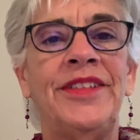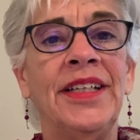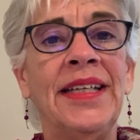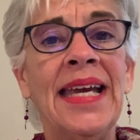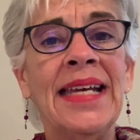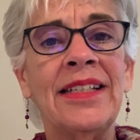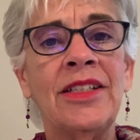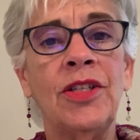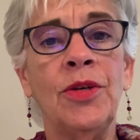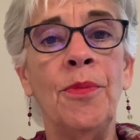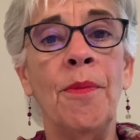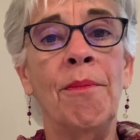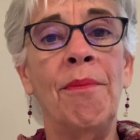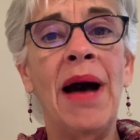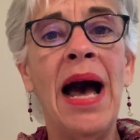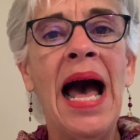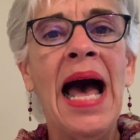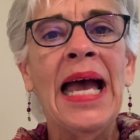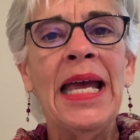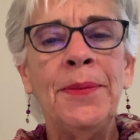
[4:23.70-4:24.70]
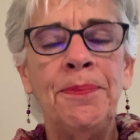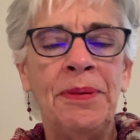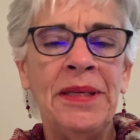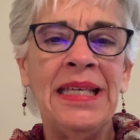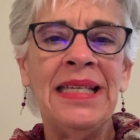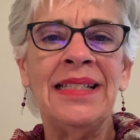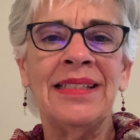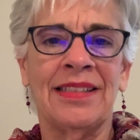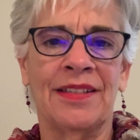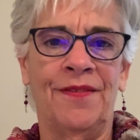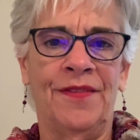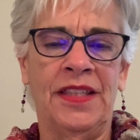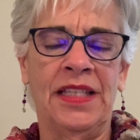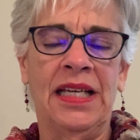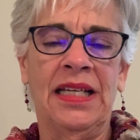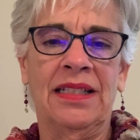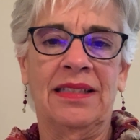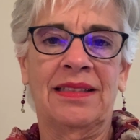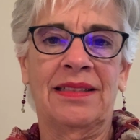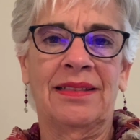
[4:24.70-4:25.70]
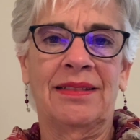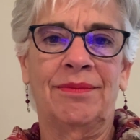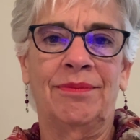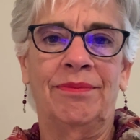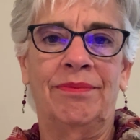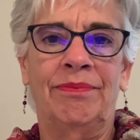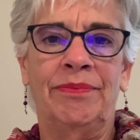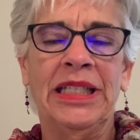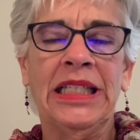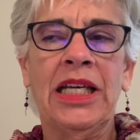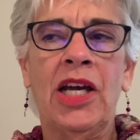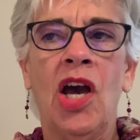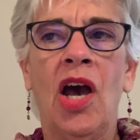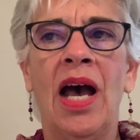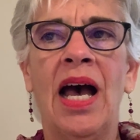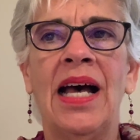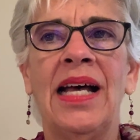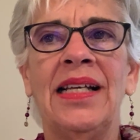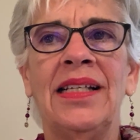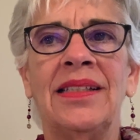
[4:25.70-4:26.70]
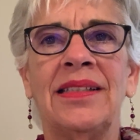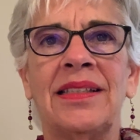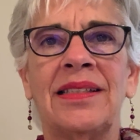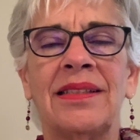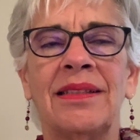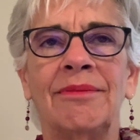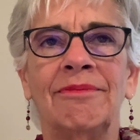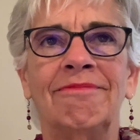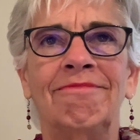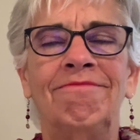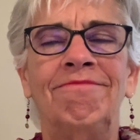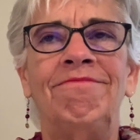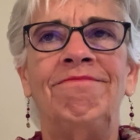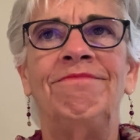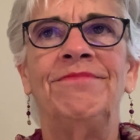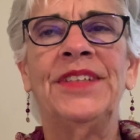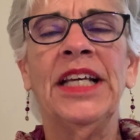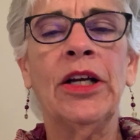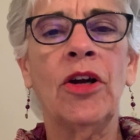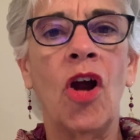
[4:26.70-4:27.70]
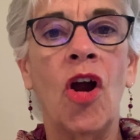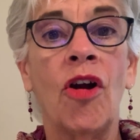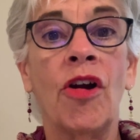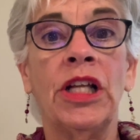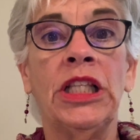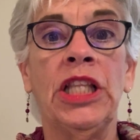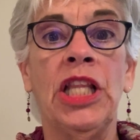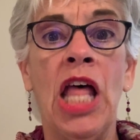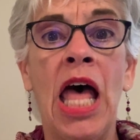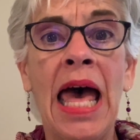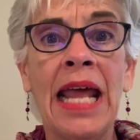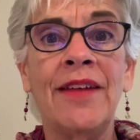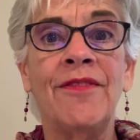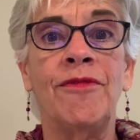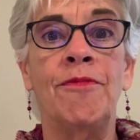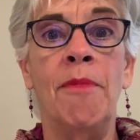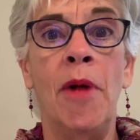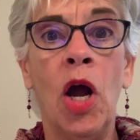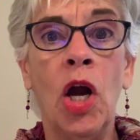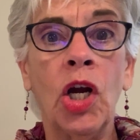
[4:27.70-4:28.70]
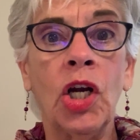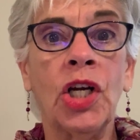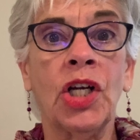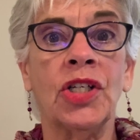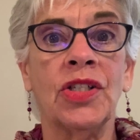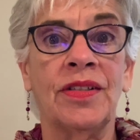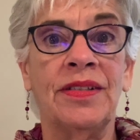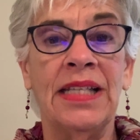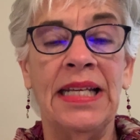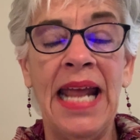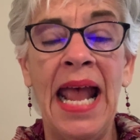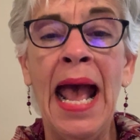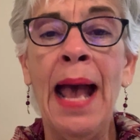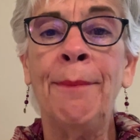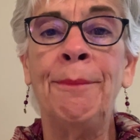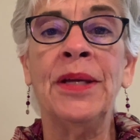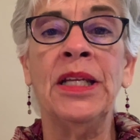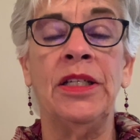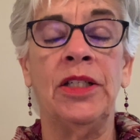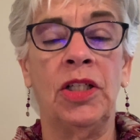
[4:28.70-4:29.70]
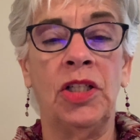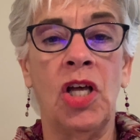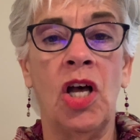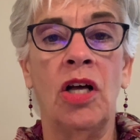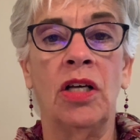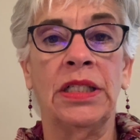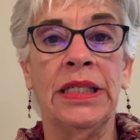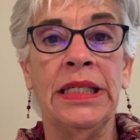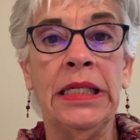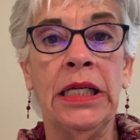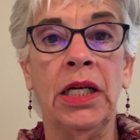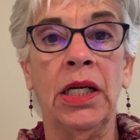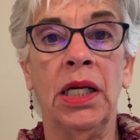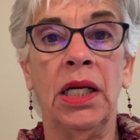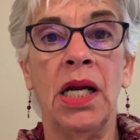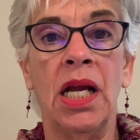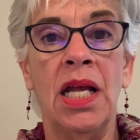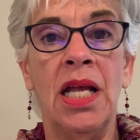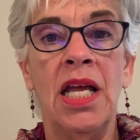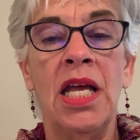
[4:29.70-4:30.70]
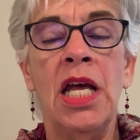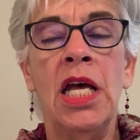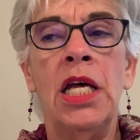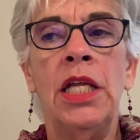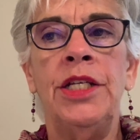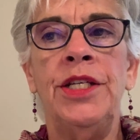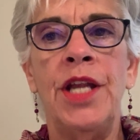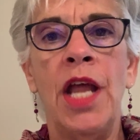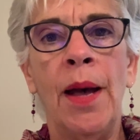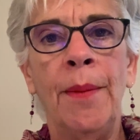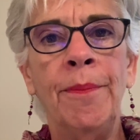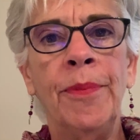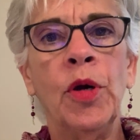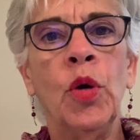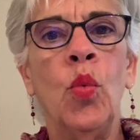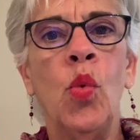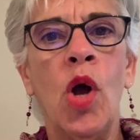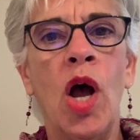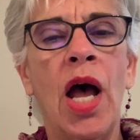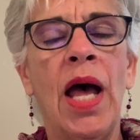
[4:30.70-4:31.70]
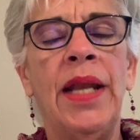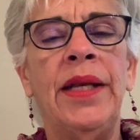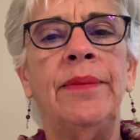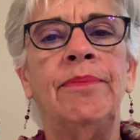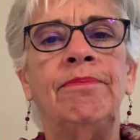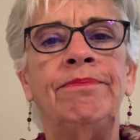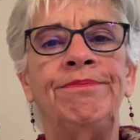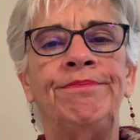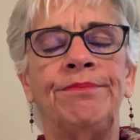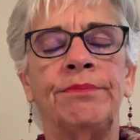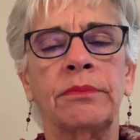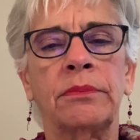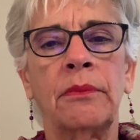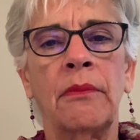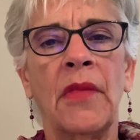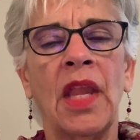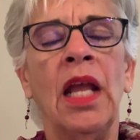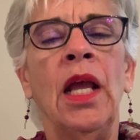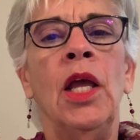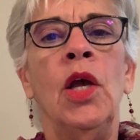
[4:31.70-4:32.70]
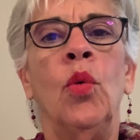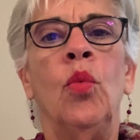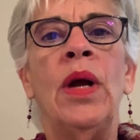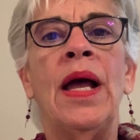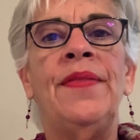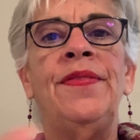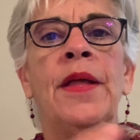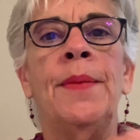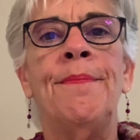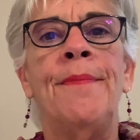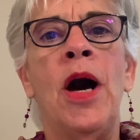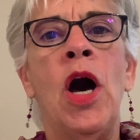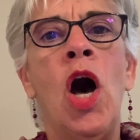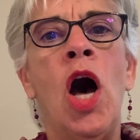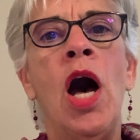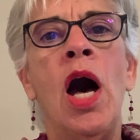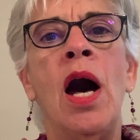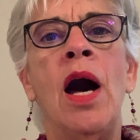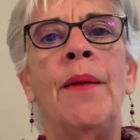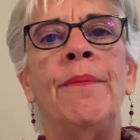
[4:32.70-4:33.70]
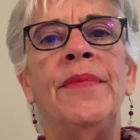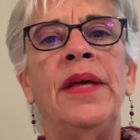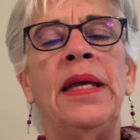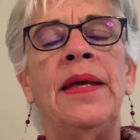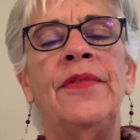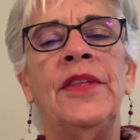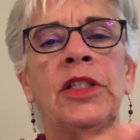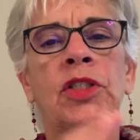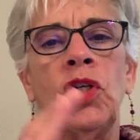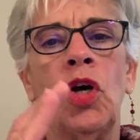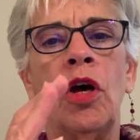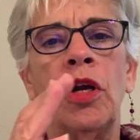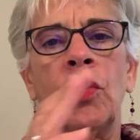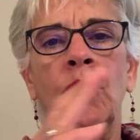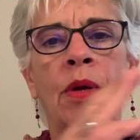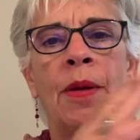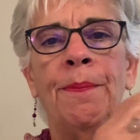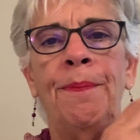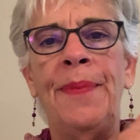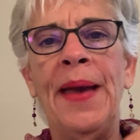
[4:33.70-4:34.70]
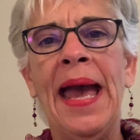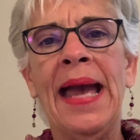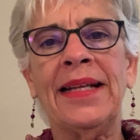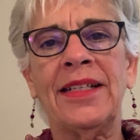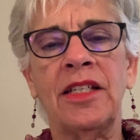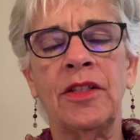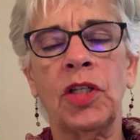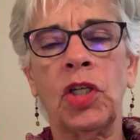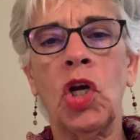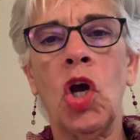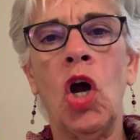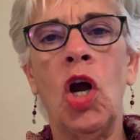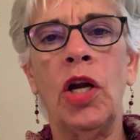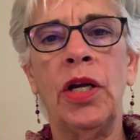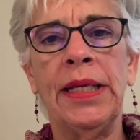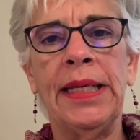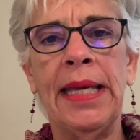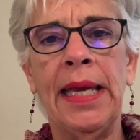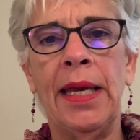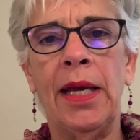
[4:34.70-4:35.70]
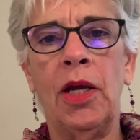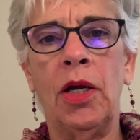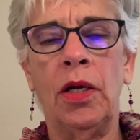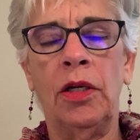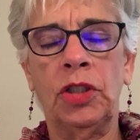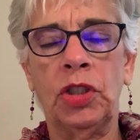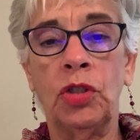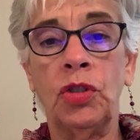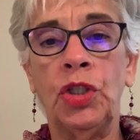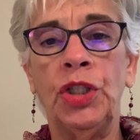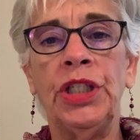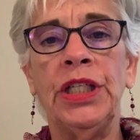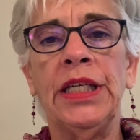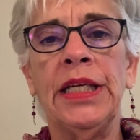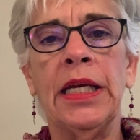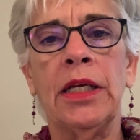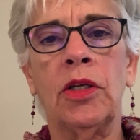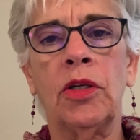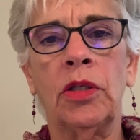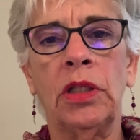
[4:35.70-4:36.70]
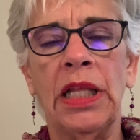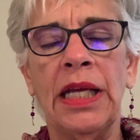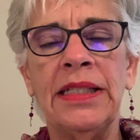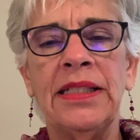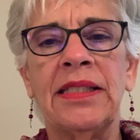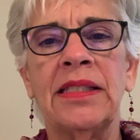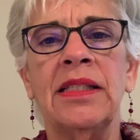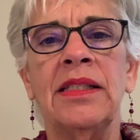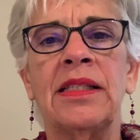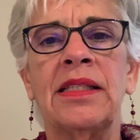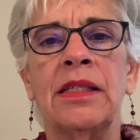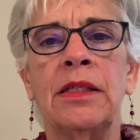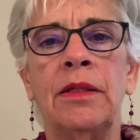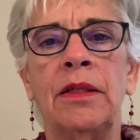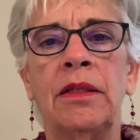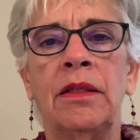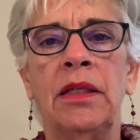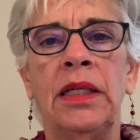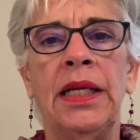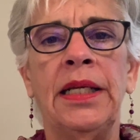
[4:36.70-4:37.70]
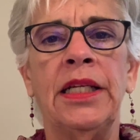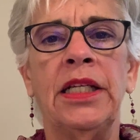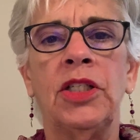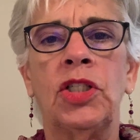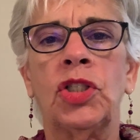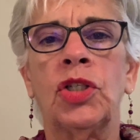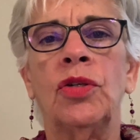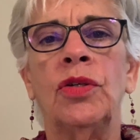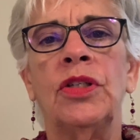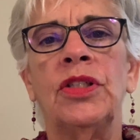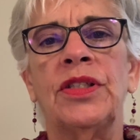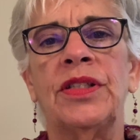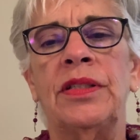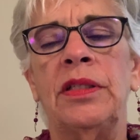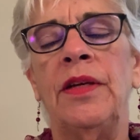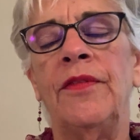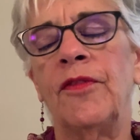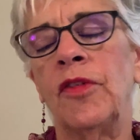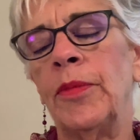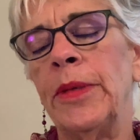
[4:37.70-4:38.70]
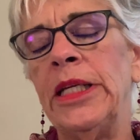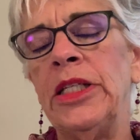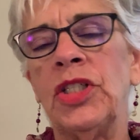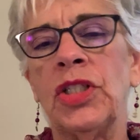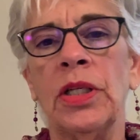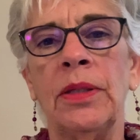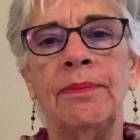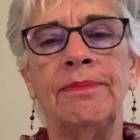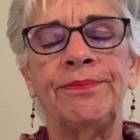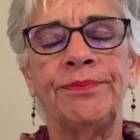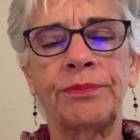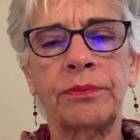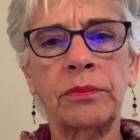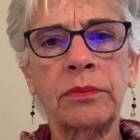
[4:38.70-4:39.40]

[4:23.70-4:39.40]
to get to my piece of this, because there are a lot of markers that happened along here. Number one, when the mom and the daughter went back to the car to get, so she could get her license and, and insurance information,